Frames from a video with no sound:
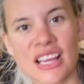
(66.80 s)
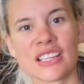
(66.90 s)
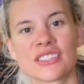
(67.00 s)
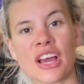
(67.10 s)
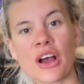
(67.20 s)

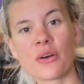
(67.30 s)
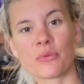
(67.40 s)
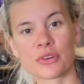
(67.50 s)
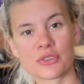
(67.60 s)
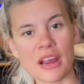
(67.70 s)
So
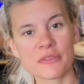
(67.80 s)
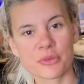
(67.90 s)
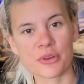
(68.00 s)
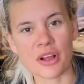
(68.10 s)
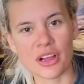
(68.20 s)
we're driving
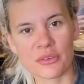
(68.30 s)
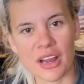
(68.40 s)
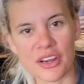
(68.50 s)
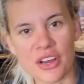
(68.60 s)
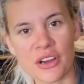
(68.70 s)
through
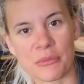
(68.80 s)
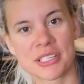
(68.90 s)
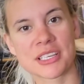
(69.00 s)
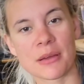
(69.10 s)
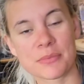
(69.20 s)
Colorado and we
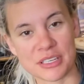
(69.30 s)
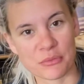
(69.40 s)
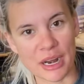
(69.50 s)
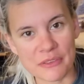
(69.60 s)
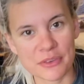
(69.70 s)
stopped in
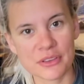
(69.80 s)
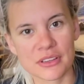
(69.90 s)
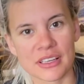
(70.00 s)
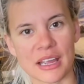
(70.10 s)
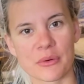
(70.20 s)
Rifle
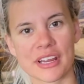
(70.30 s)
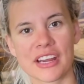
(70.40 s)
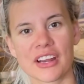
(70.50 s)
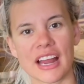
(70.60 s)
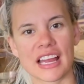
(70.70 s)
and we're
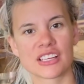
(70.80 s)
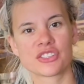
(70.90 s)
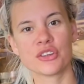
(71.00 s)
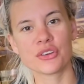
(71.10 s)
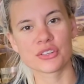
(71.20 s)
here at
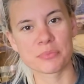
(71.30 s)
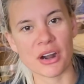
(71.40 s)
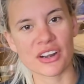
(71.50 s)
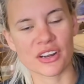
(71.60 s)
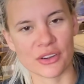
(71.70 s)
Shooter's
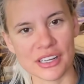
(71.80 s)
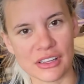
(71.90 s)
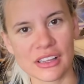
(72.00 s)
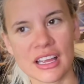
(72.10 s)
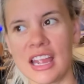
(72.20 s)
Bar and Grill.
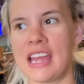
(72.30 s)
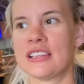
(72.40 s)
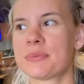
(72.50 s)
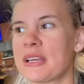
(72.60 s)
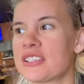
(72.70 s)
And
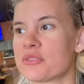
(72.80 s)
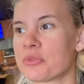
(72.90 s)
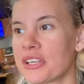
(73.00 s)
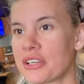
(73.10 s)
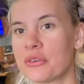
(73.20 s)
this place is
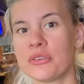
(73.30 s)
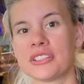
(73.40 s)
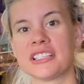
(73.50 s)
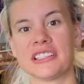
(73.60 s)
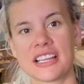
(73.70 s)
really cool.
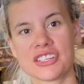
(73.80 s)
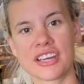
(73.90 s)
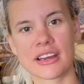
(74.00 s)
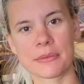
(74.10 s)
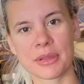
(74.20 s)
It's a
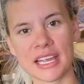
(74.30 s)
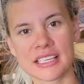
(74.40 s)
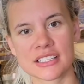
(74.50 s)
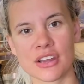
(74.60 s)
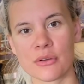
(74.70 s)
legendary
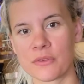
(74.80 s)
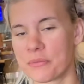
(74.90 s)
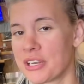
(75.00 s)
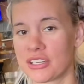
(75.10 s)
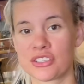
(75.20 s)
place known for
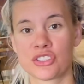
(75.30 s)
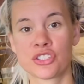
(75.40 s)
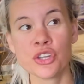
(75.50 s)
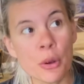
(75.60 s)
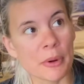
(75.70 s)
being
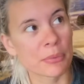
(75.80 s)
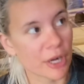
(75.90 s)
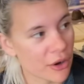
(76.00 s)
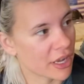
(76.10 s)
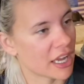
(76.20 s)
super
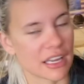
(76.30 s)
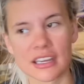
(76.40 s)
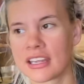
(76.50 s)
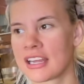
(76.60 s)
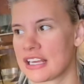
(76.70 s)
pro-gun,
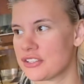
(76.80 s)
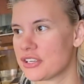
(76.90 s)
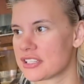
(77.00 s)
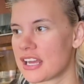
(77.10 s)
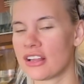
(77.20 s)
as you
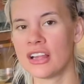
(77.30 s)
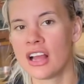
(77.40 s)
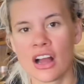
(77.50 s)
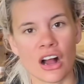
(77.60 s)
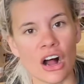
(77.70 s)
can tell.
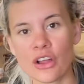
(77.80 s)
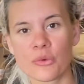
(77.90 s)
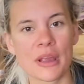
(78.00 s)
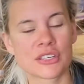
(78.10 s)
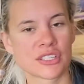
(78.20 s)
All the
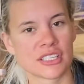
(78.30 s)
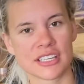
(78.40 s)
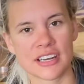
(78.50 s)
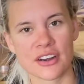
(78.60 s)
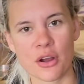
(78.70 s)
waitresses
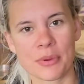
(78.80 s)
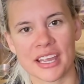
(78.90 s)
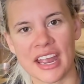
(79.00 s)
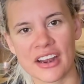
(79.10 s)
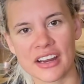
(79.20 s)
here open
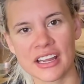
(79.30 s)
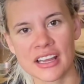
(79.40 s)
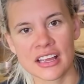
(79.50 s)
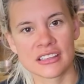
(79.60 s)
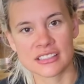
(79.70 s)
carry.
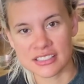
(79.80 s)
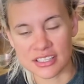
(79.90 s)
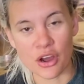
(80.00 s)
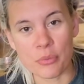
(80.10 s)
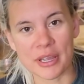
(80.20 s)
This is an
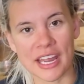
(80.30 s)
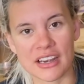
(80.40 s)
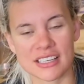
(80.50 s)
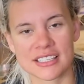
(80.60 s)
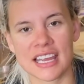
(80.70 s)
open
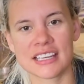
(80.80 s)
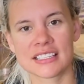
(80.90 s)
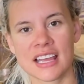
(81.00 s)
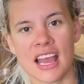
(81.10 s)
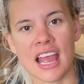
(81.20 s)
carry state.
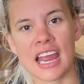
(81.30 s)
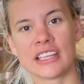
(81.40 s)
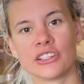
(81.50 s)
And